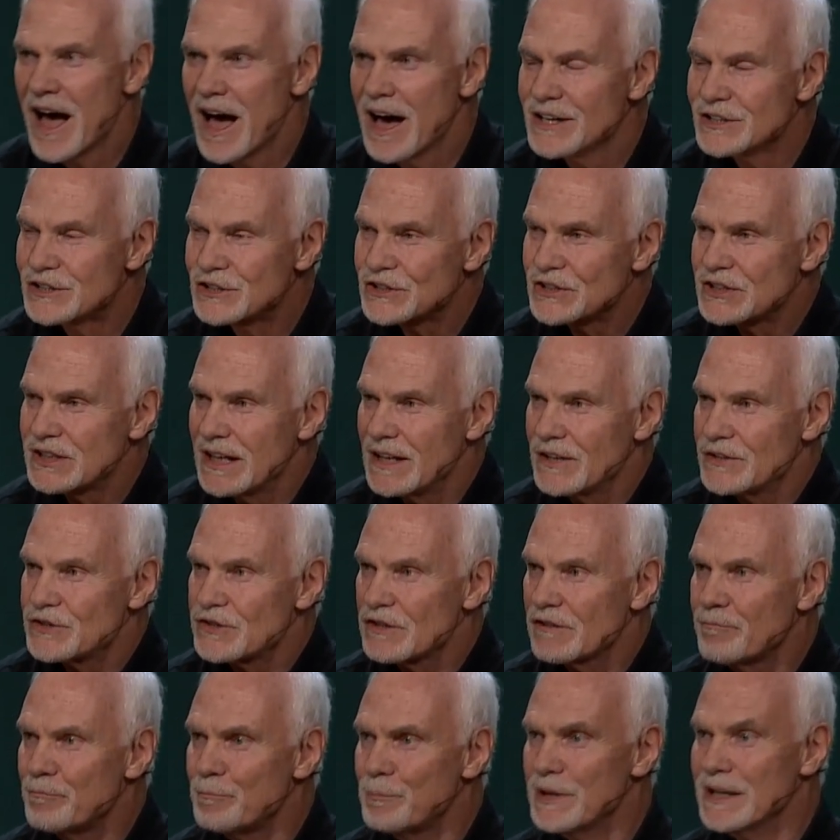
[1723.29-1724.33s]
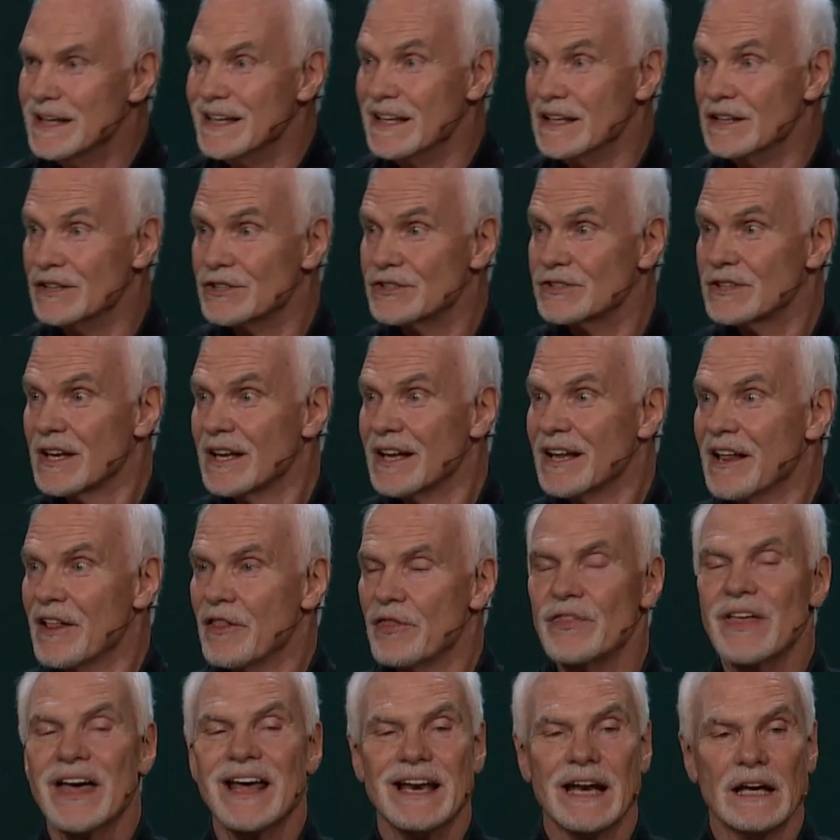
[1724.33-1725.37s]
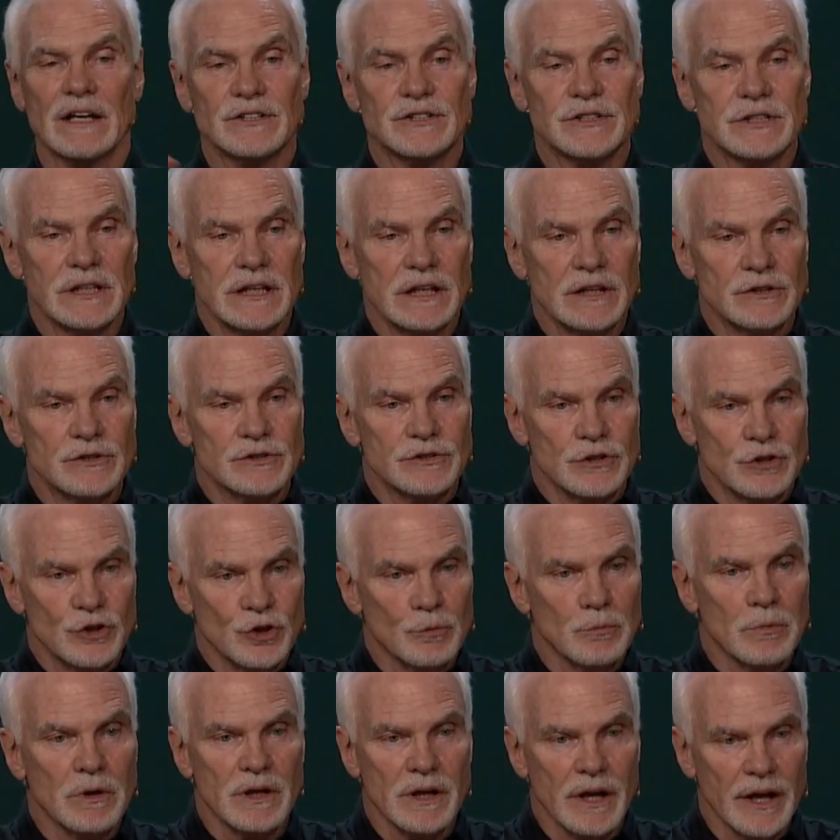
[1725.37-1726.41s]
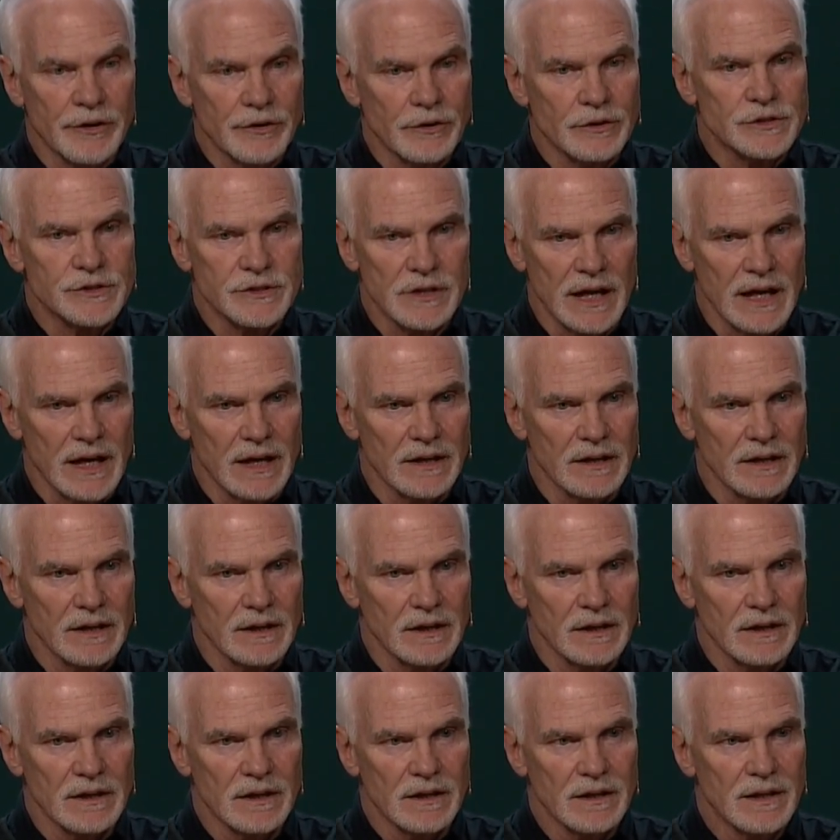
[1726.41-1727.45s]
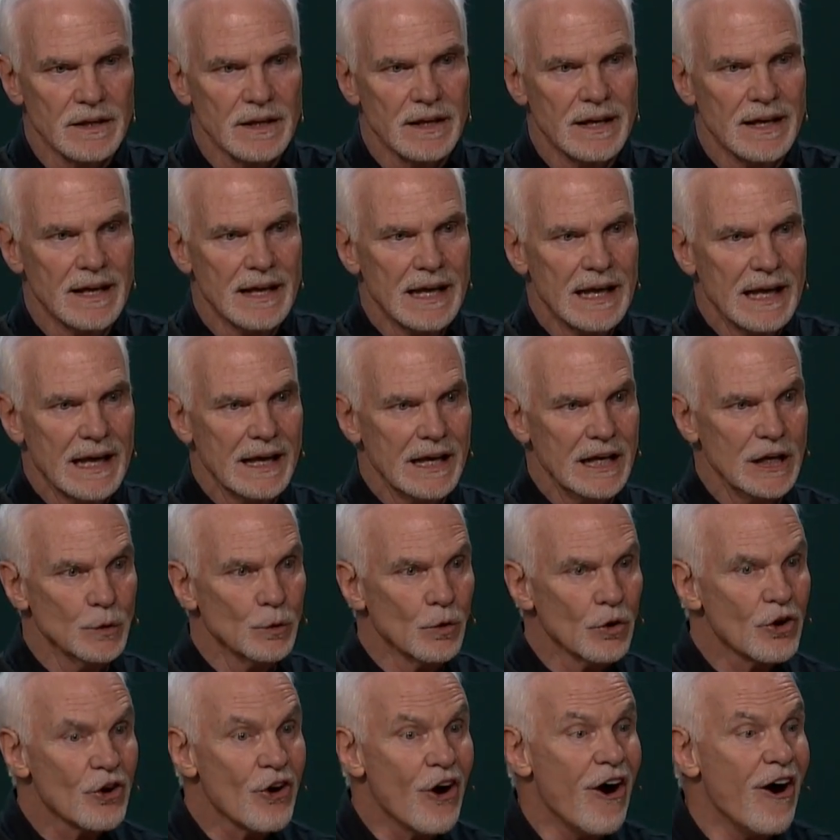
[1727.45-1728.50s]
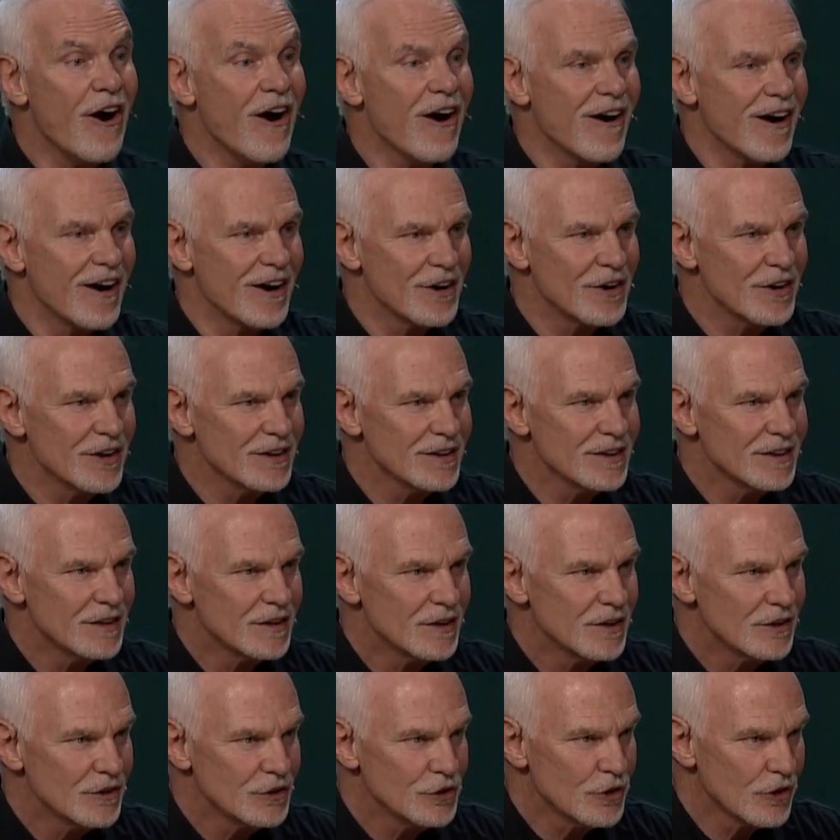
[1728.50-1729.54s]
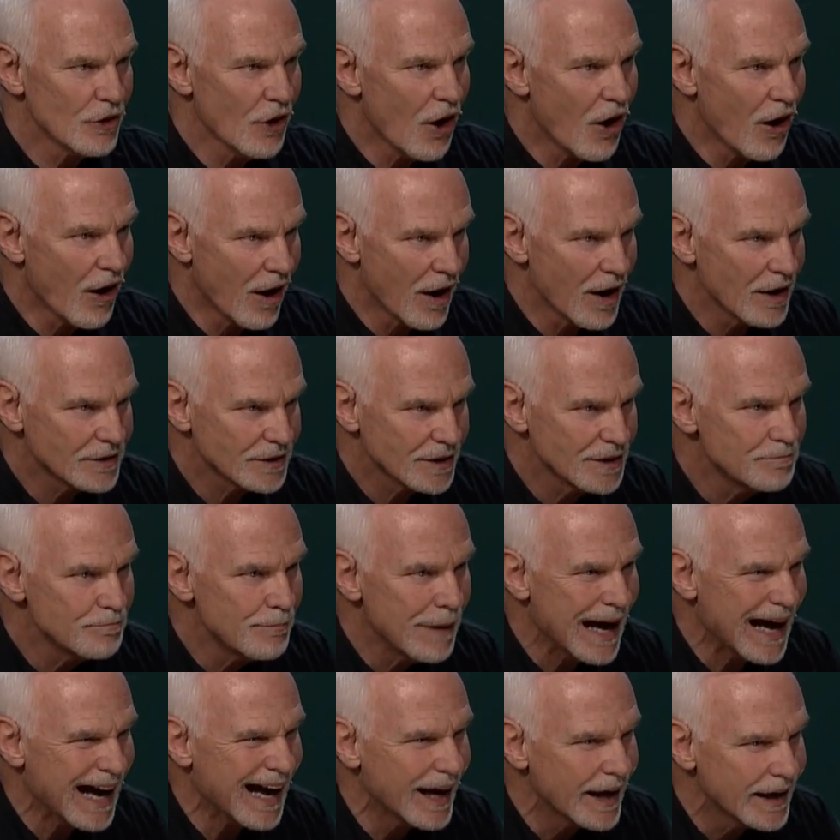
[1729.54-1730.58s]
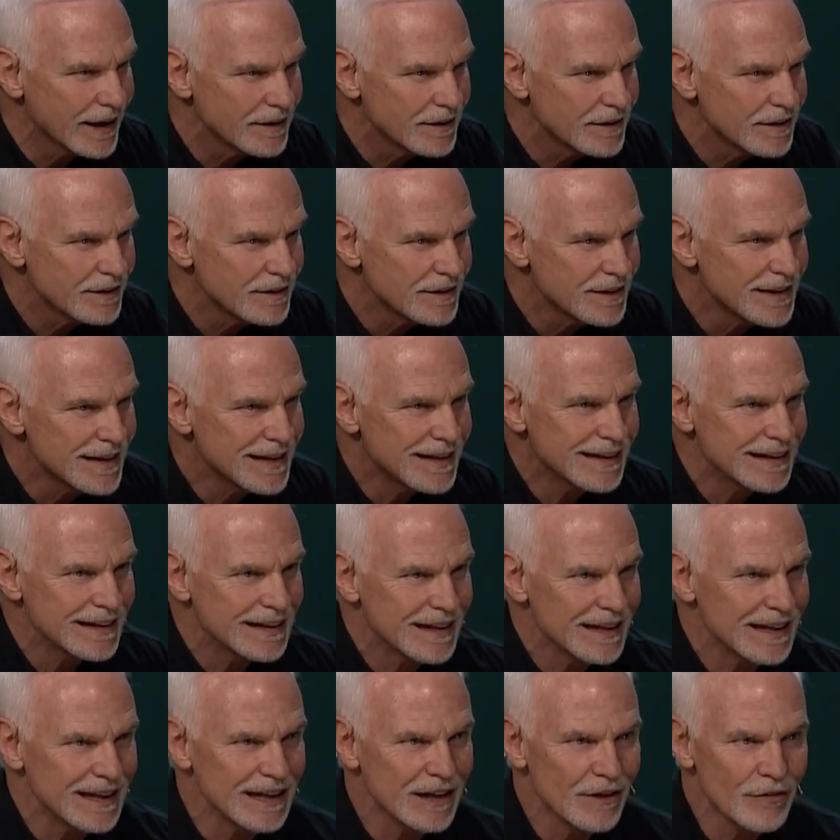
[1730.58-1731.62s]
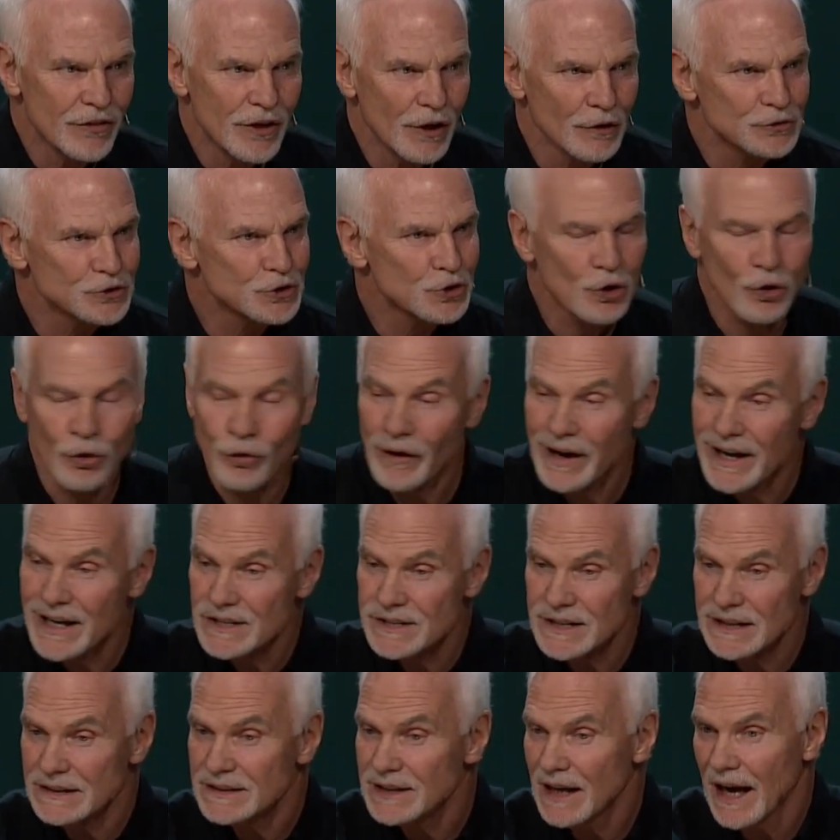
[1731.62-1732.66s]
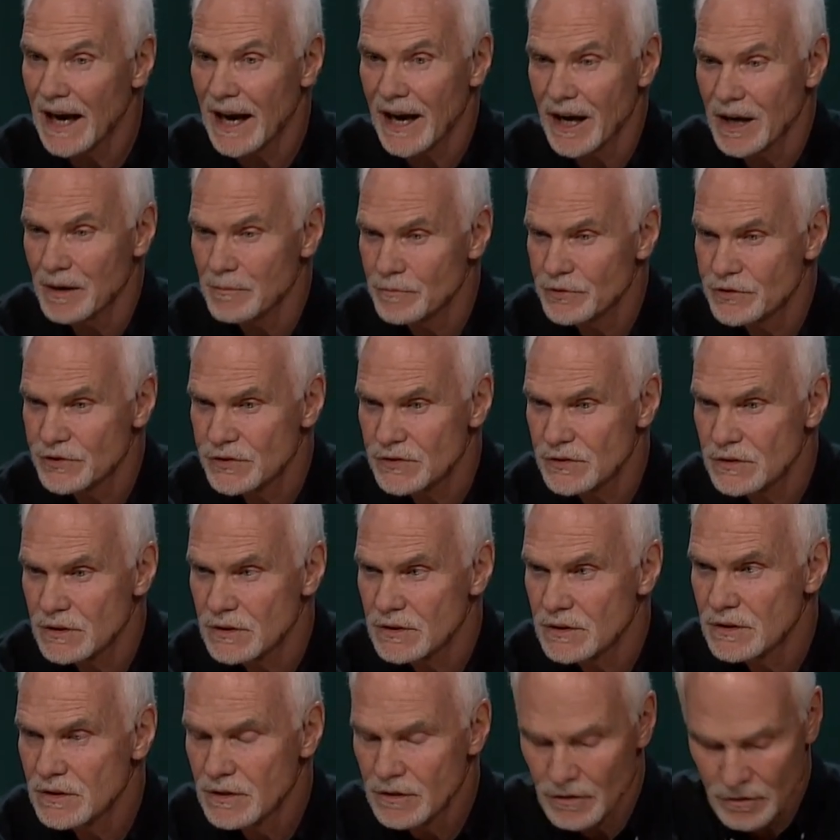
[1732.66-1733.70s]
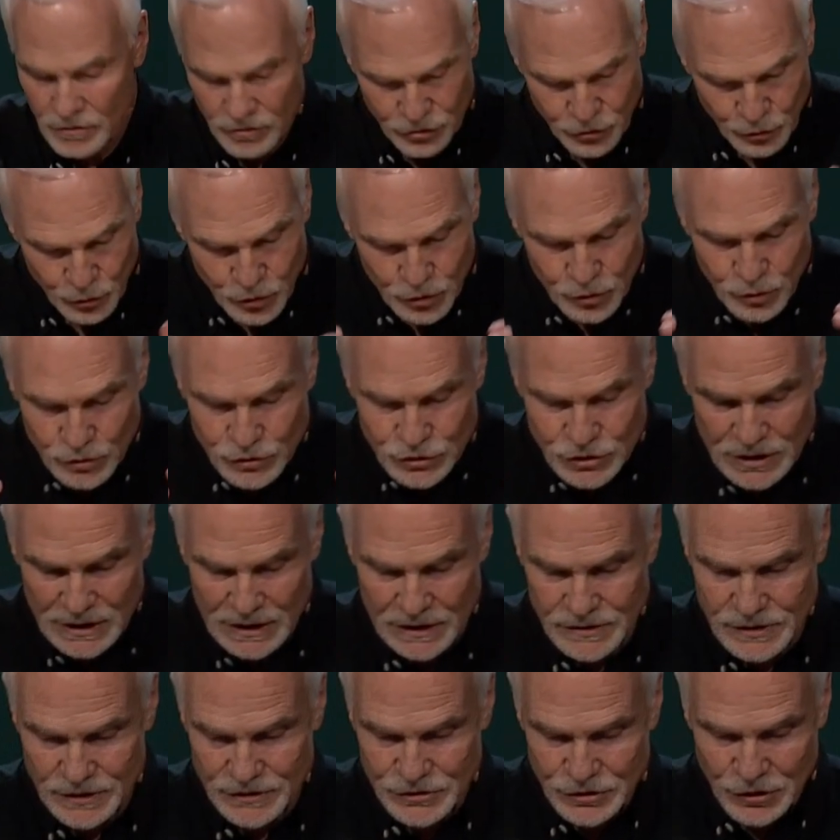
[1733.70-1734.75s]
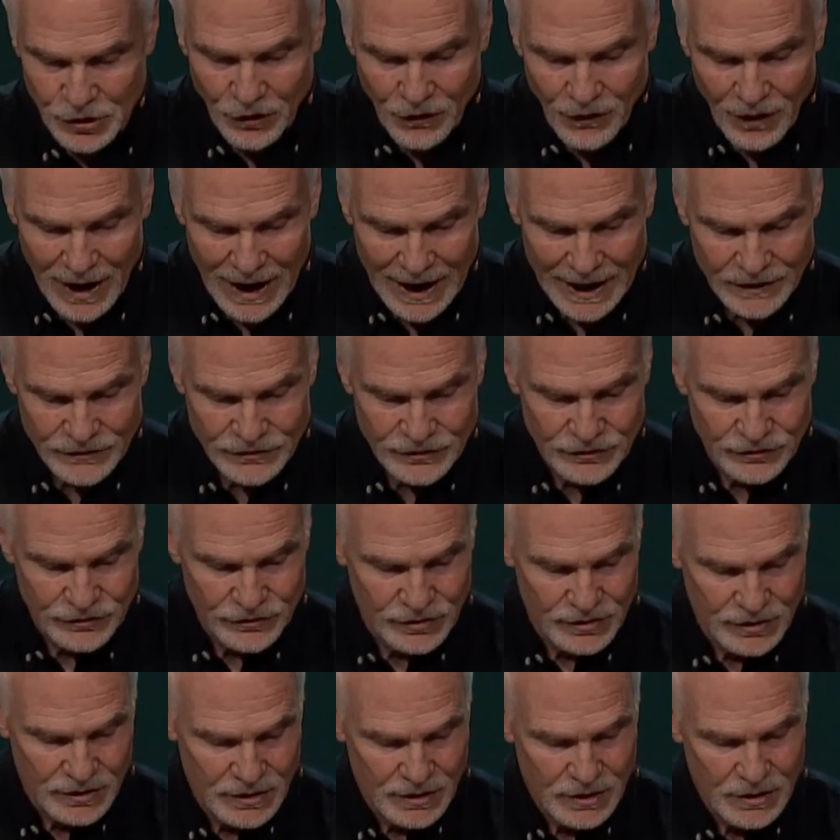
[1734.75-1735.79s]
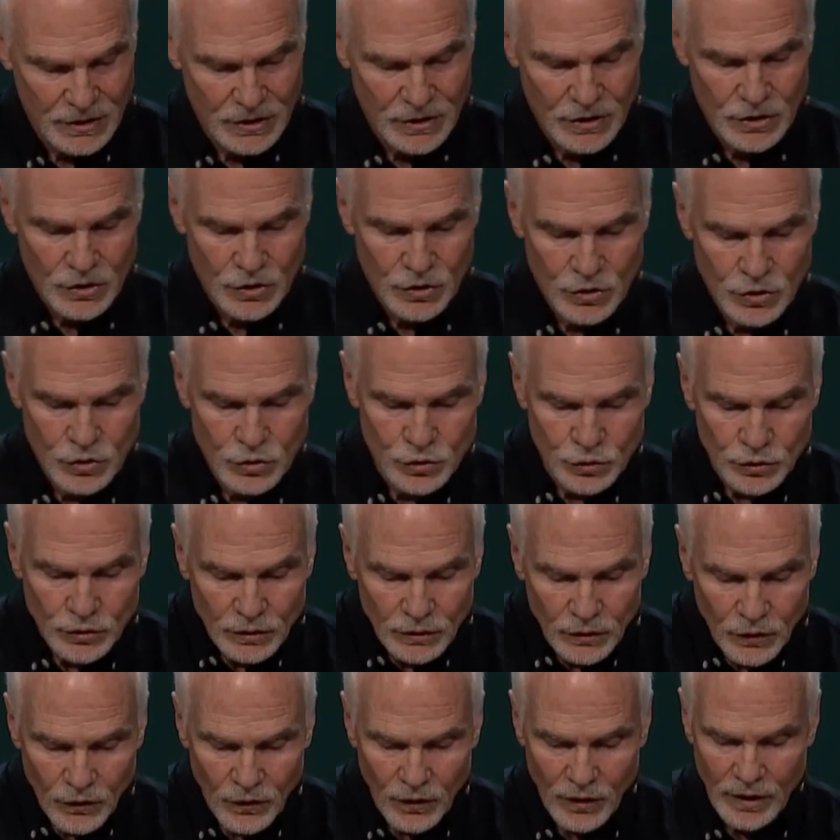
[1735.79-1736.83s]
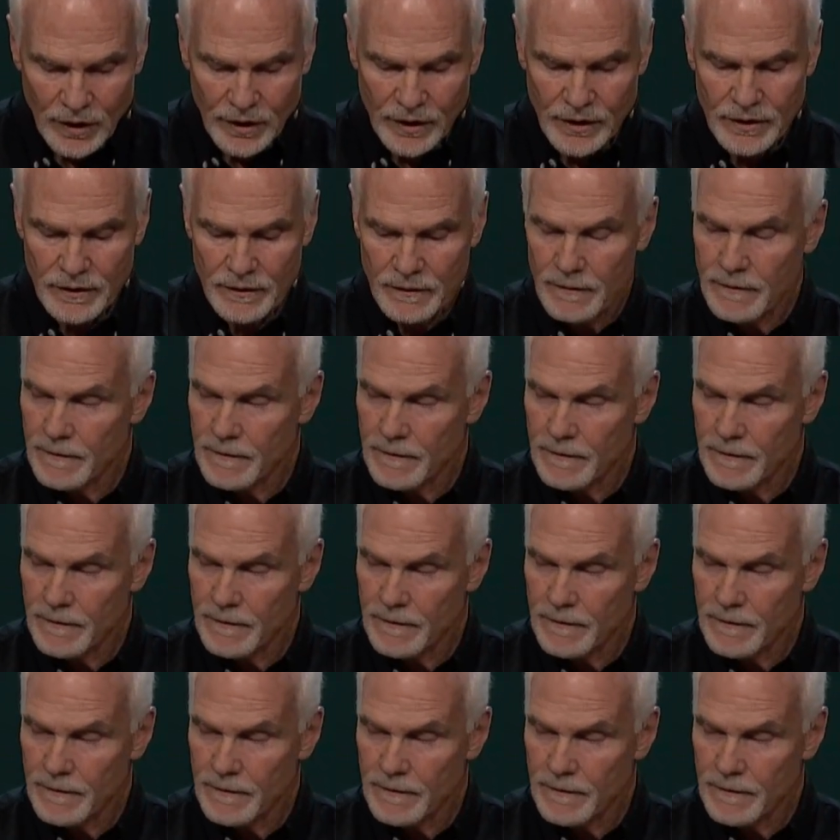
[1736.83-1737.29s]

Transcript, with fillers: a sense of peace that exceeds human understanding. And he will guard your heart and mind in those crazy times through Jesus Christ, your Lord.